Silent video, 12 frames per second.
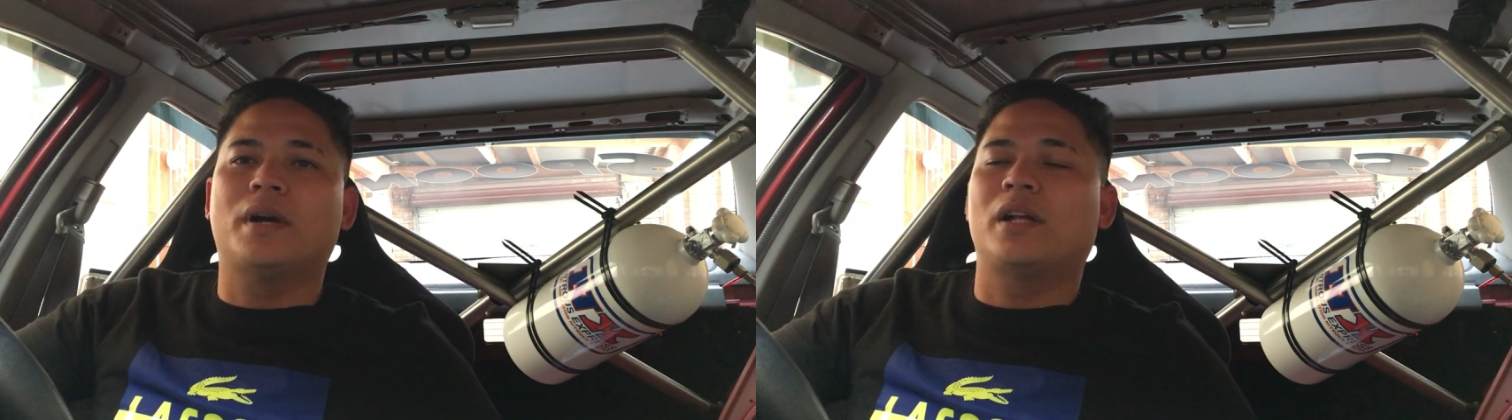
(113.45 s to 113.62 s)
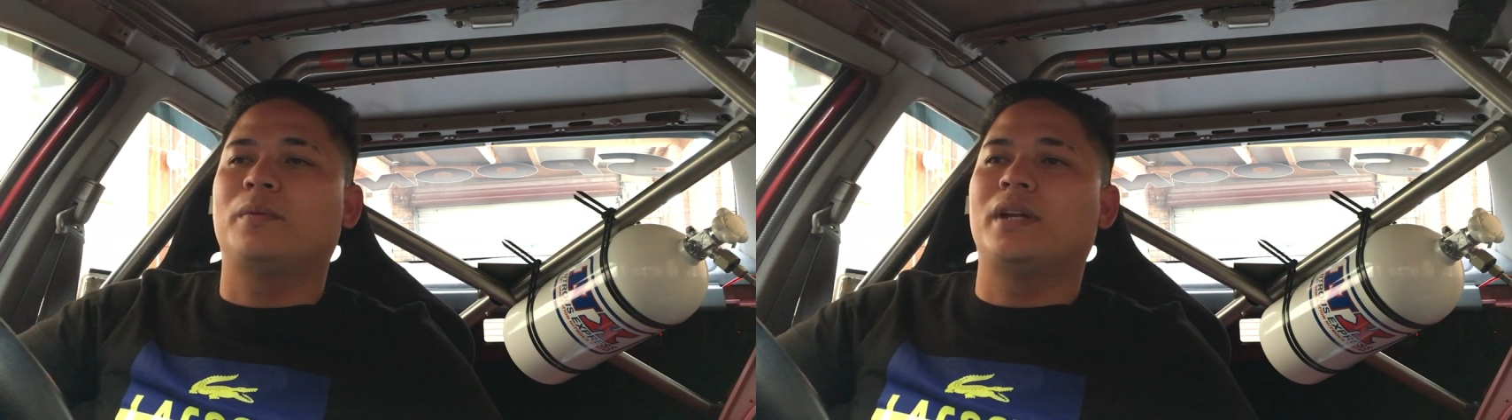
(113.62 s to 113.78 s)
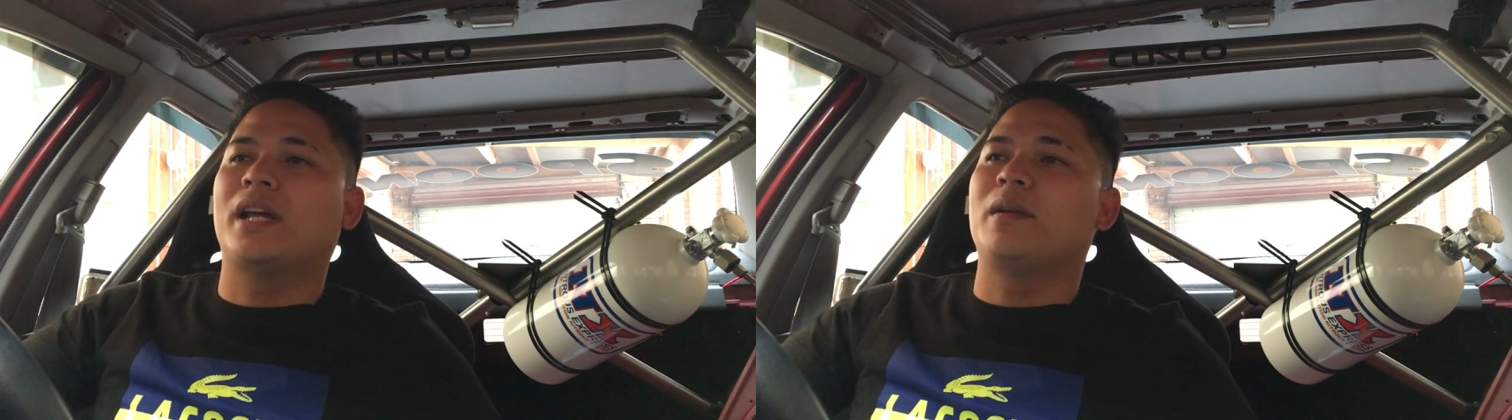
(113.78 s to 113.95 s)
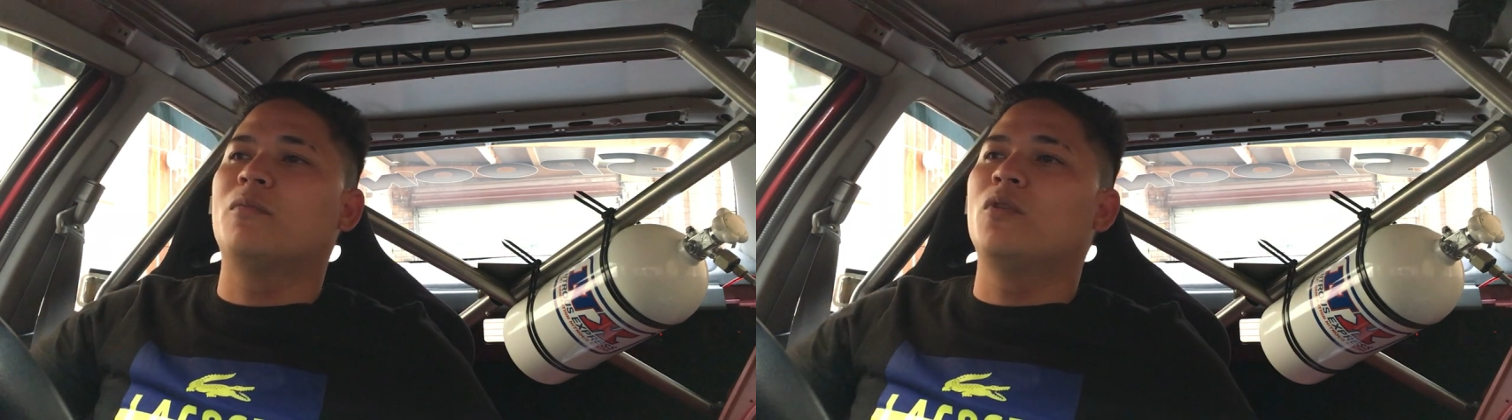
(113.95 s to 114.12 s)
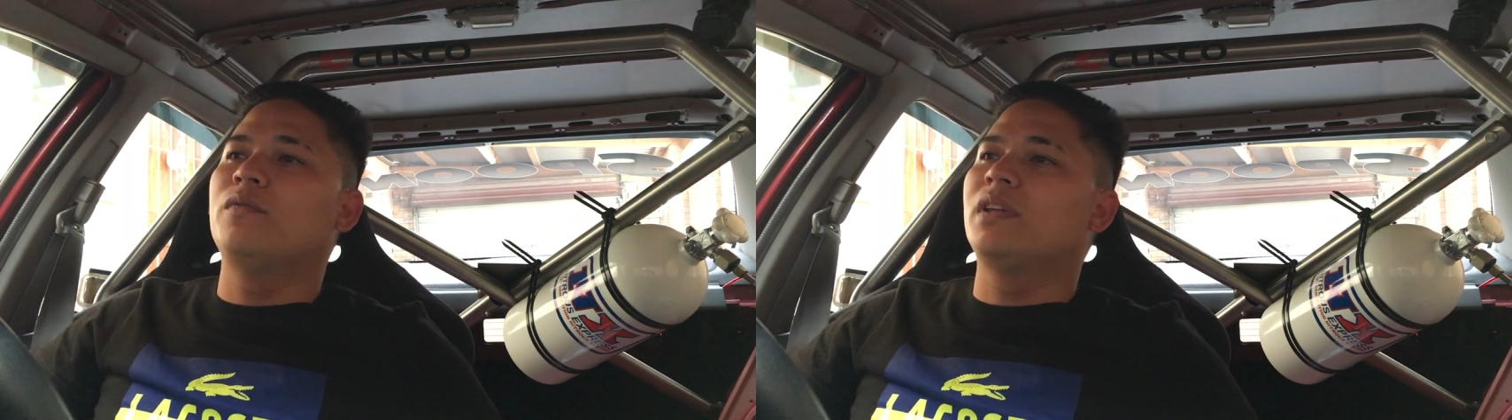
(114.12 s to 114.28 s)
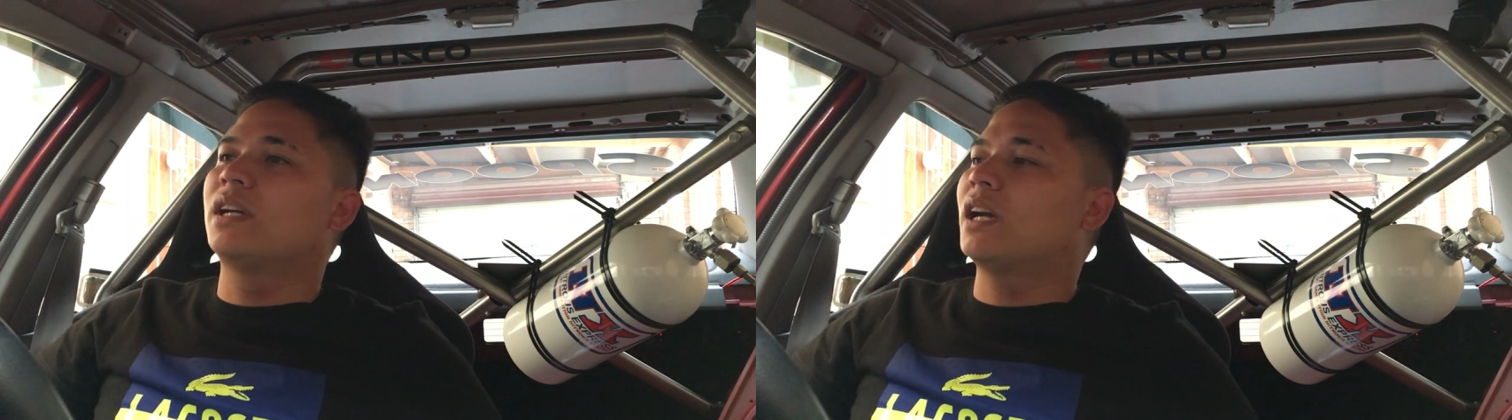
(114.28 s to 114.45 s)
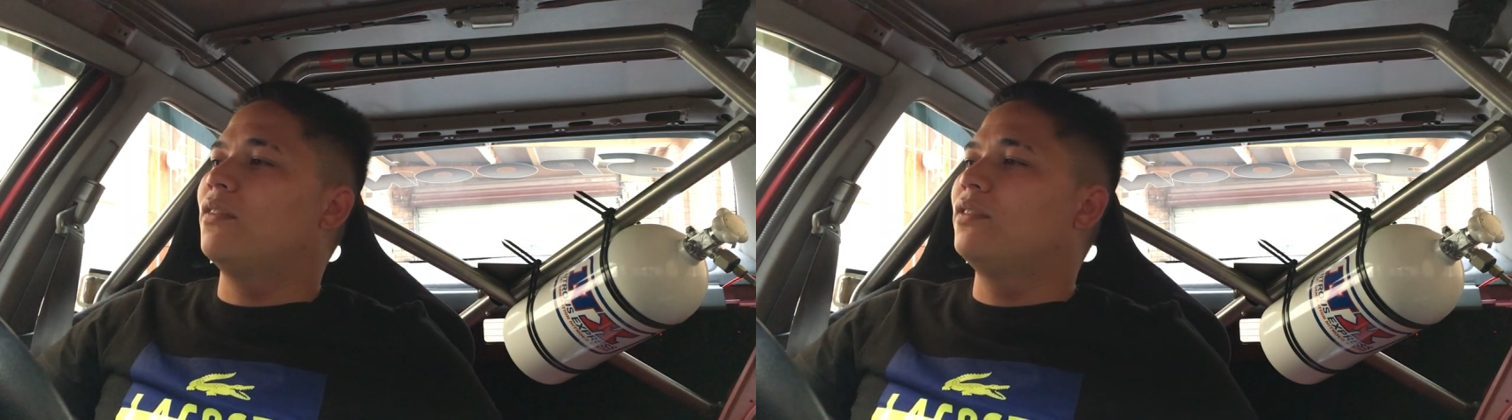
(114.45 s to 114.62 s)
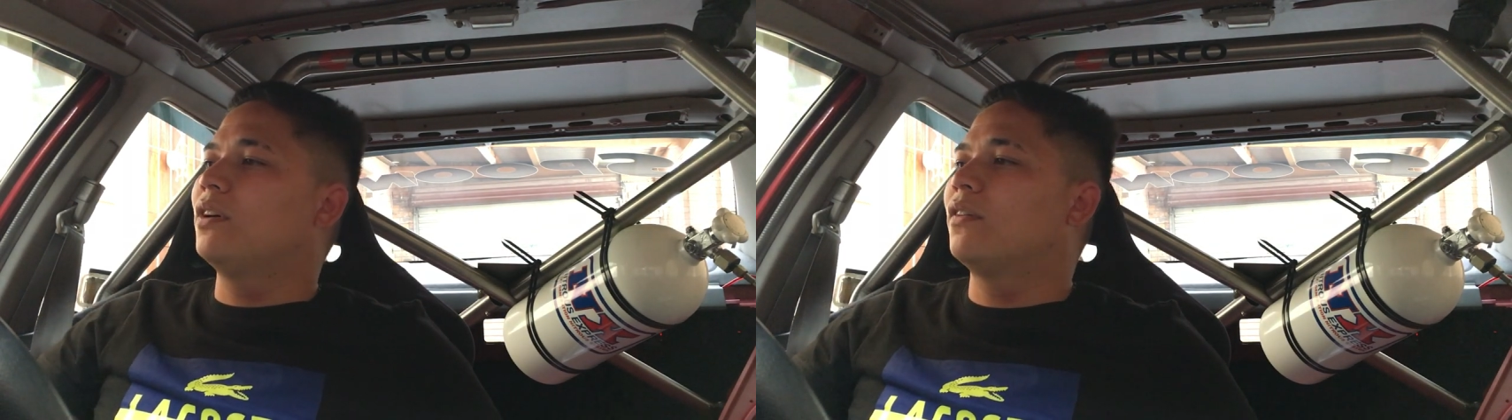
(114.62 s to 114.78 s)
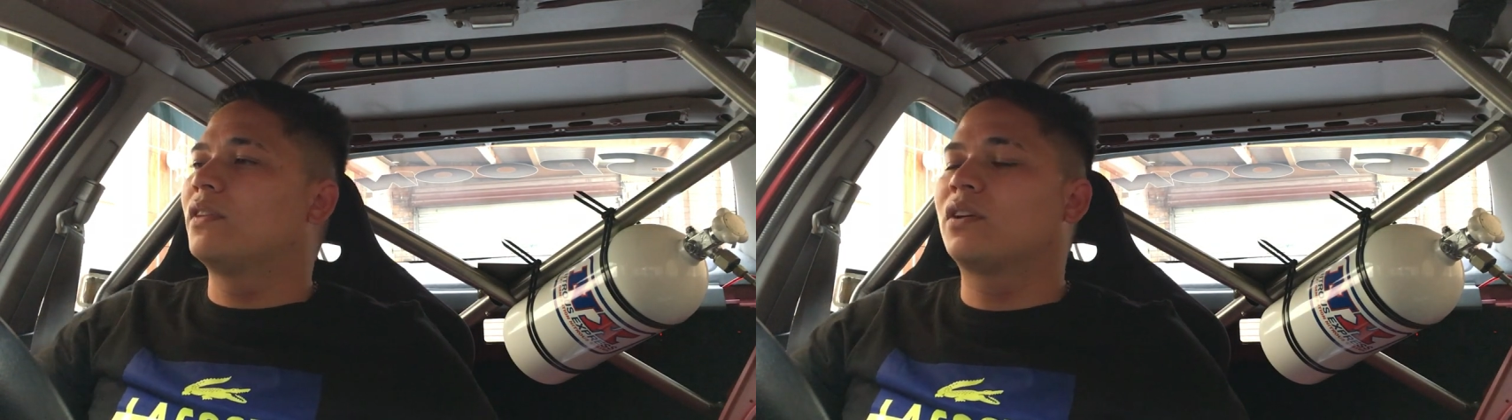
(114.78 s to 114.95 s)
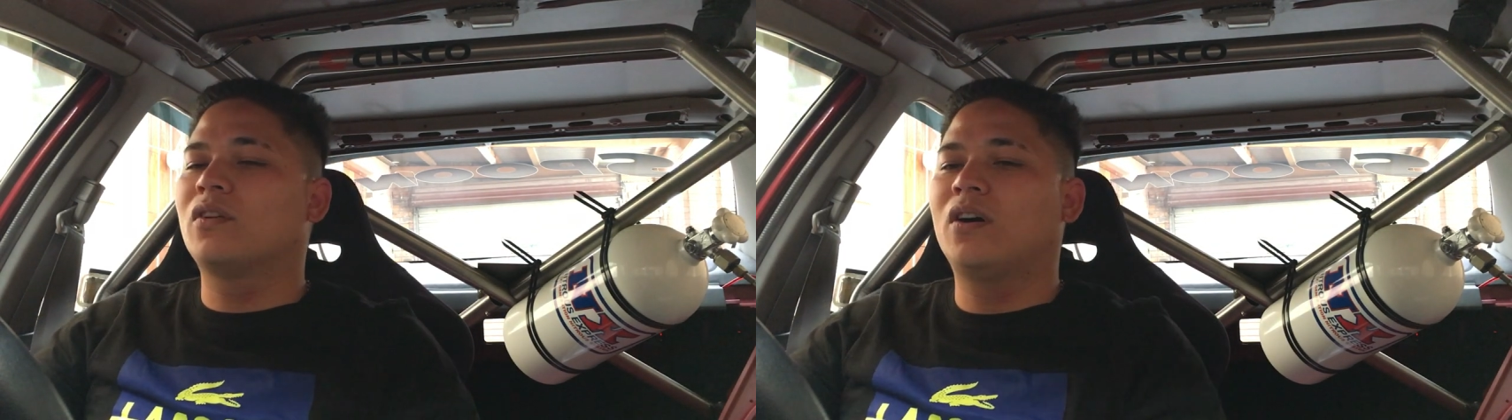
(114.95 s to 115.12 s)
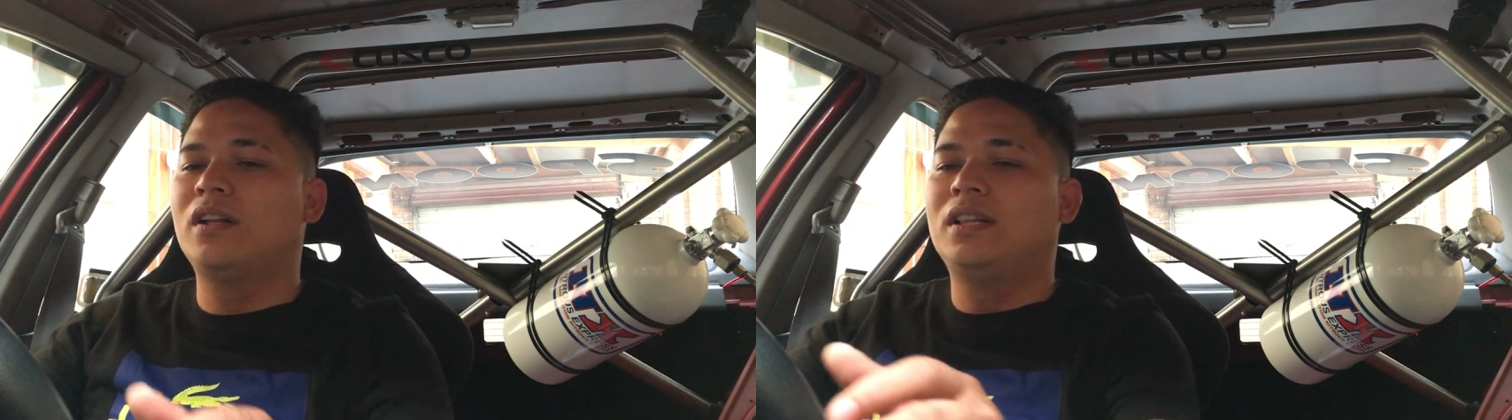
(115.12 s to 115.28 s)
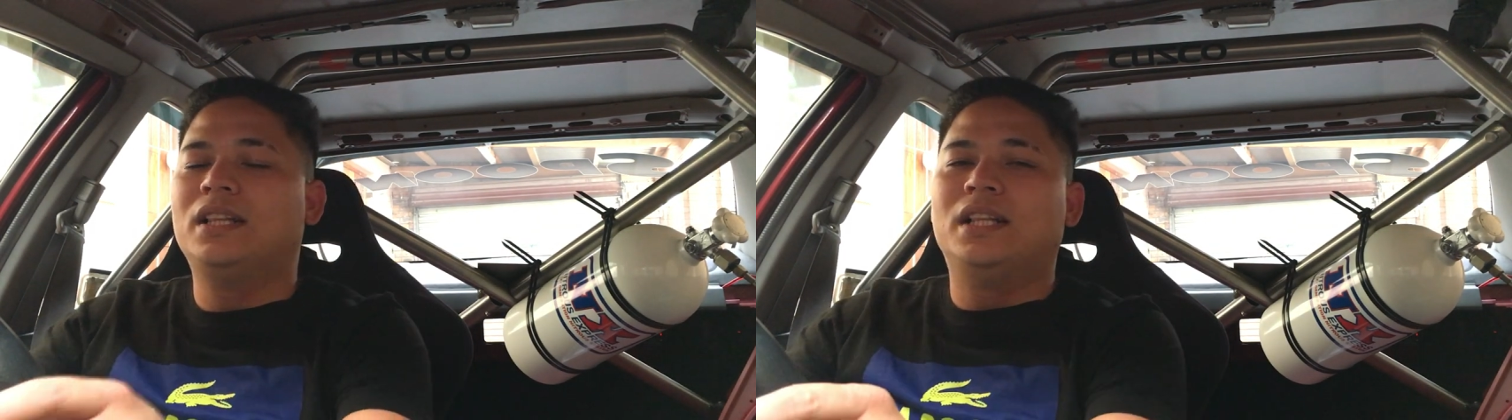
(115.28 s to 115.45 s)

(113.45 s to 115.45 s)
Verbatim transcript: but when I removed the cover of the car,